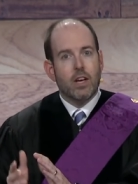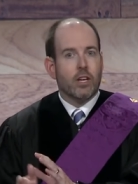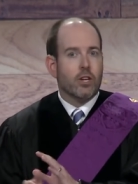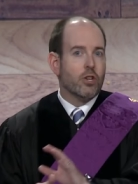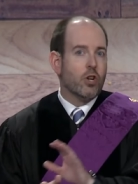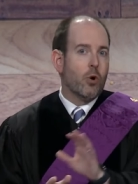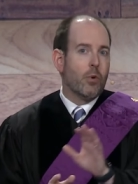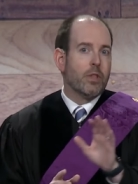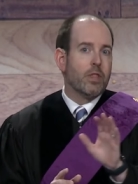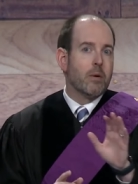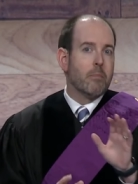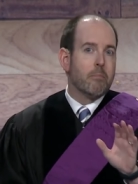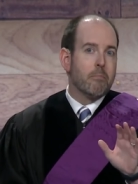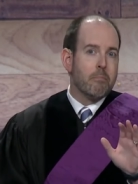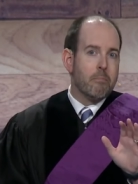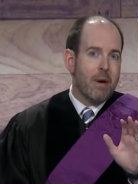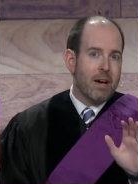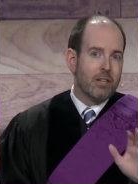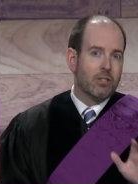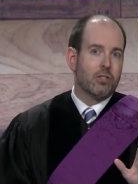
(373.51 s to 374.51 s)
You know, in the
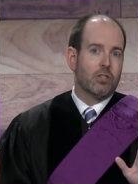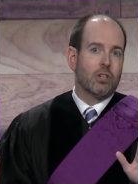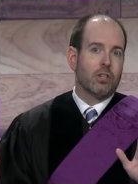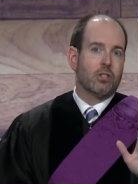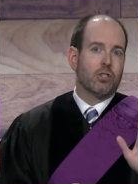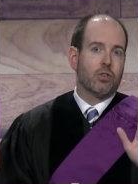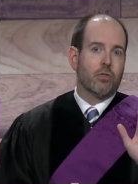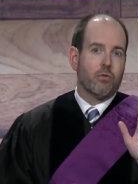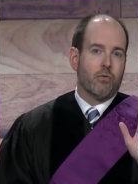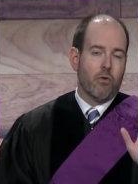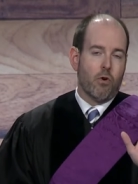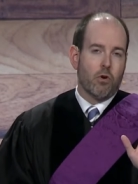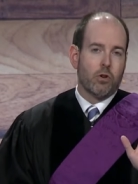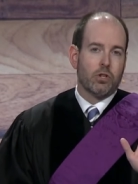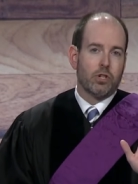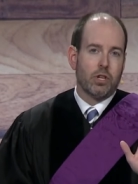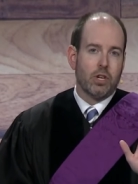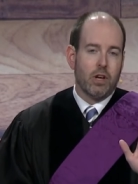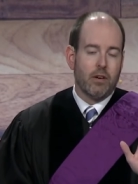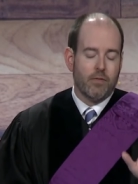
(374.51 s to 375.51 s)
message
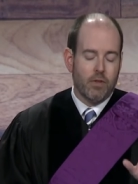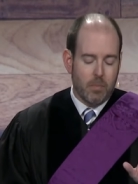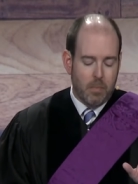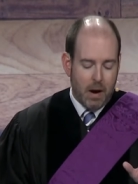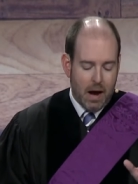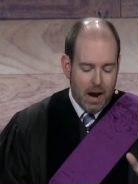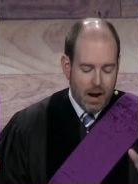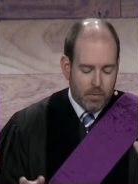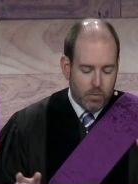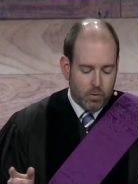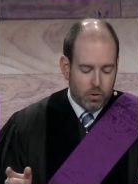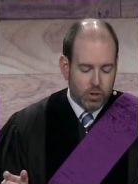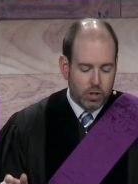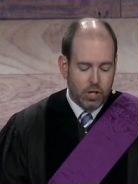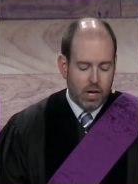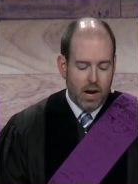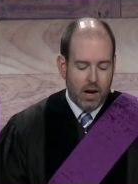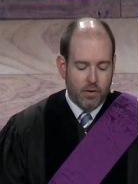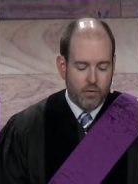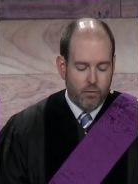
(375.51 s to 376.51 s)
version of the Bible,
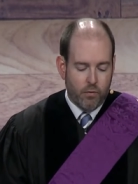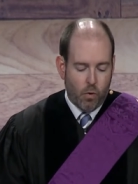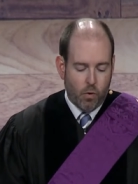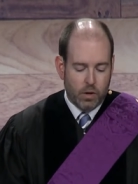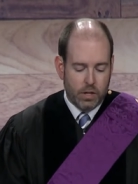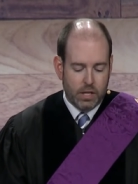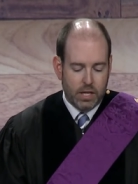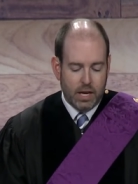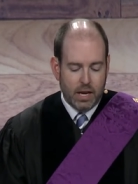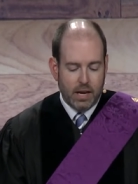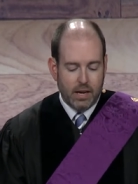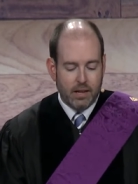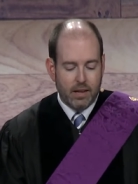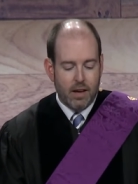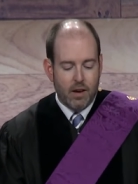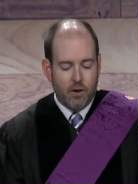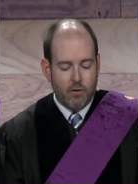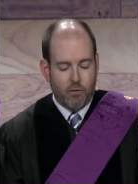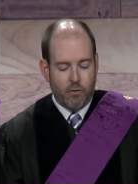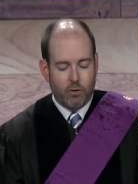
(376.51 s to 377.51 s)
John 14,
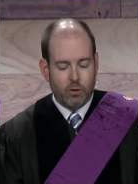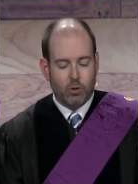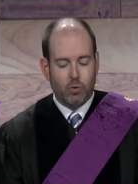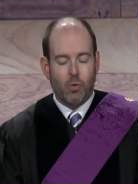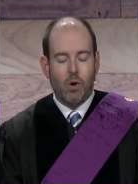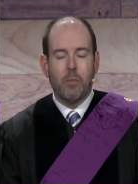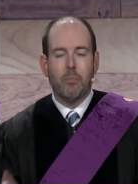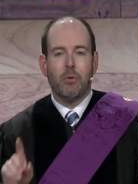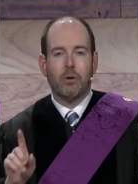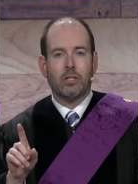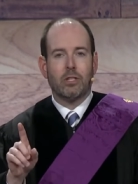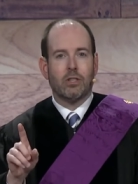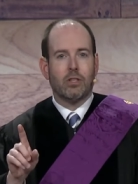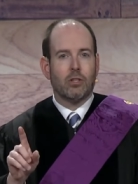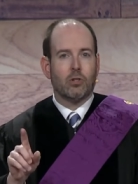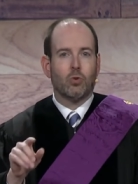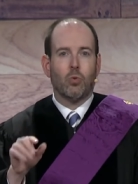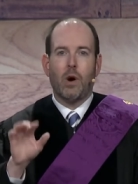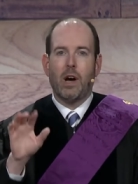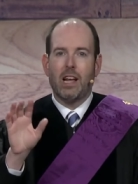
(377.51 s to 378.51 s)
verse 1 puts it
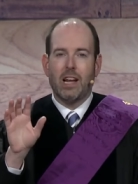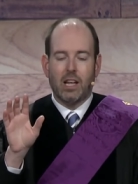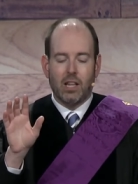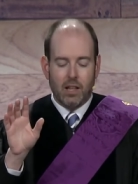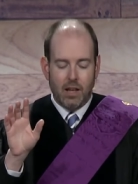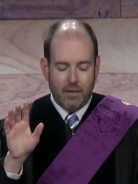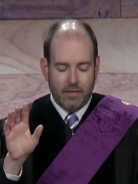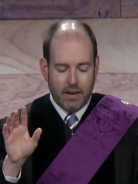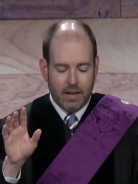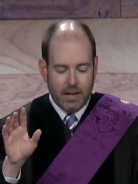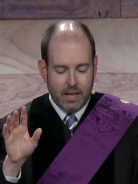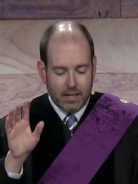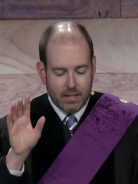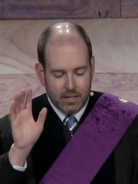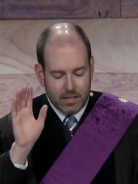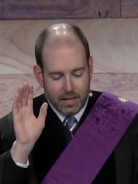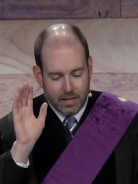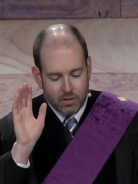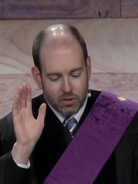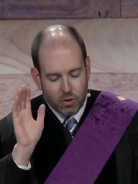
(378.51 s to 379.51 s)
this way, and I love it. It
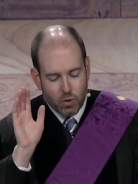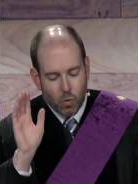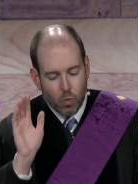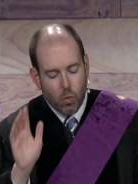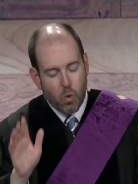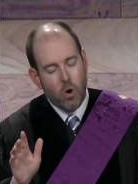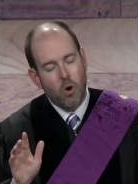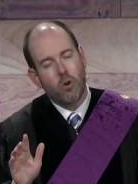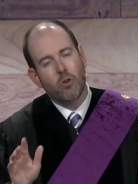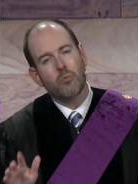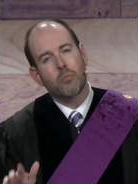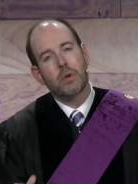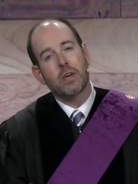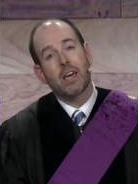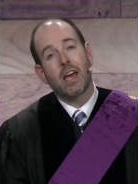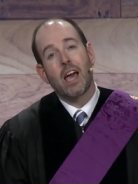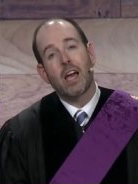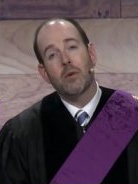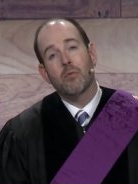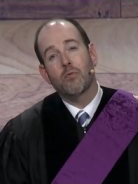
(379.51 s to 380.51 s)
says, The word
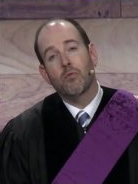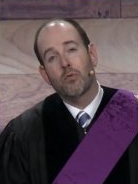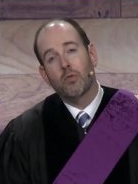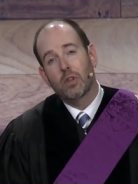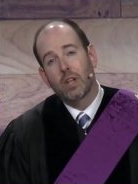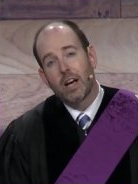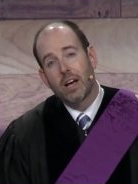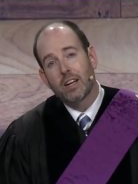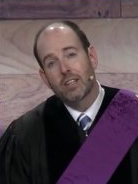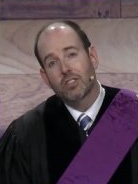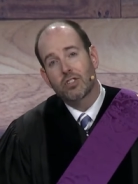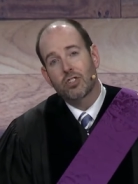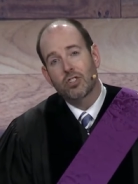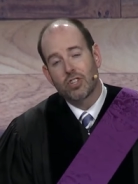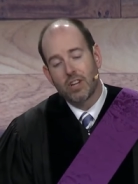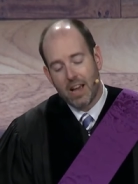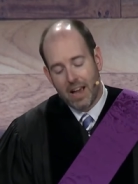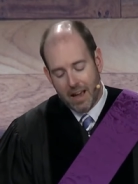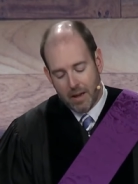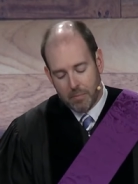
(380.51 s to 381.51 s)
became
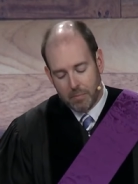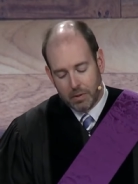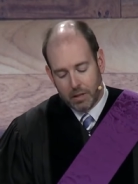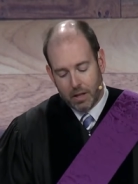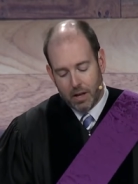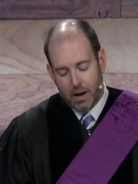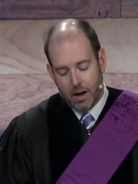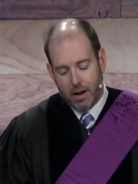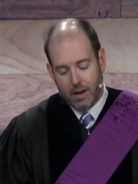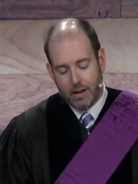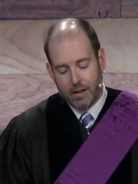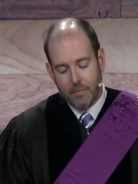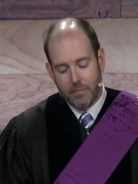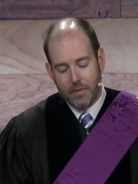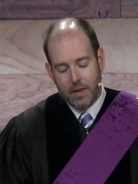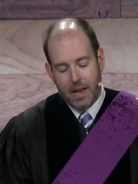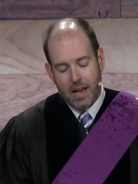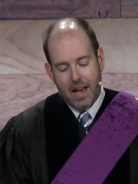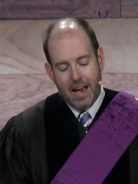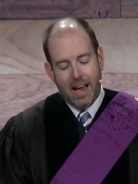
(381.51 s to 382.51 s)
flesh and blood
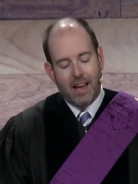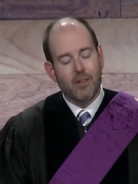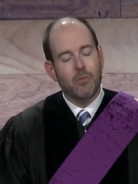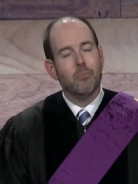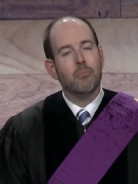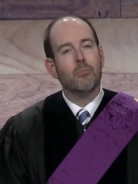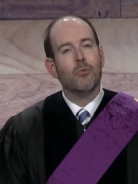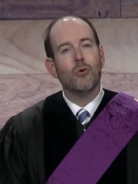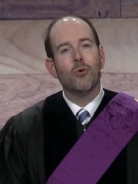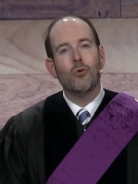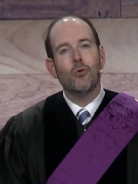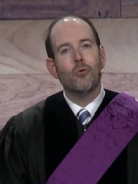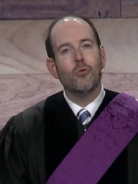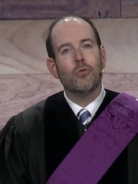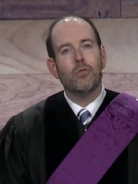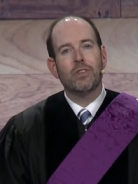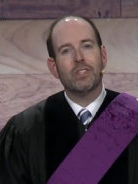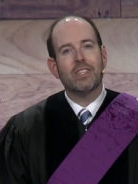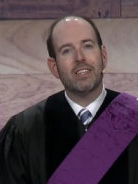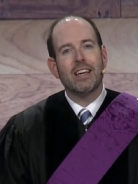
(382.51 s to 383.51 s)
and
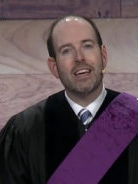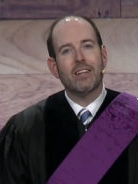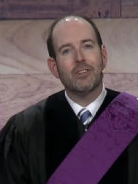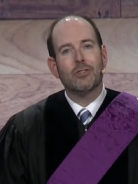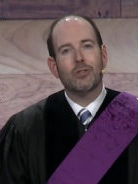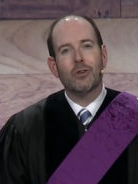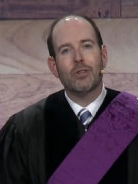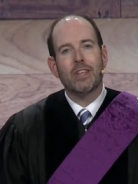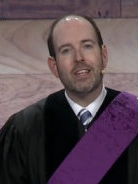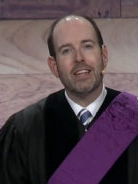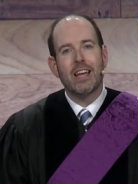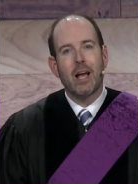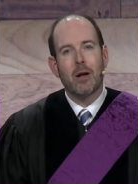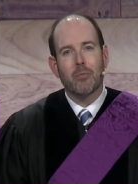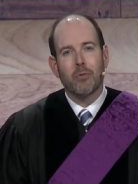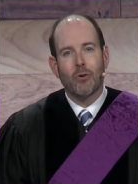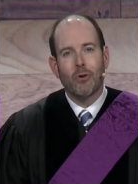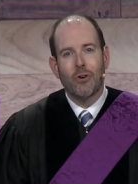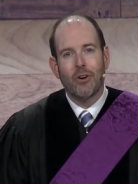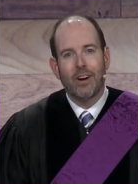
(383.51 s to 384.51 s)
moved into the
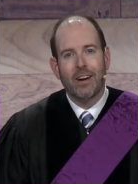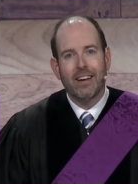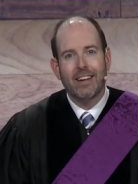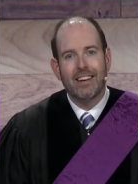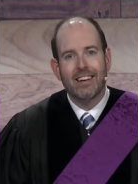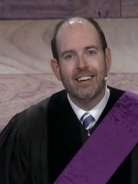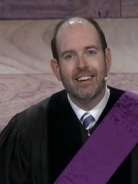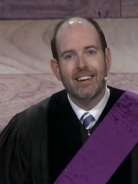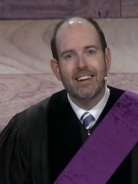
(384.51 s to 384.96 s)
neighborhood.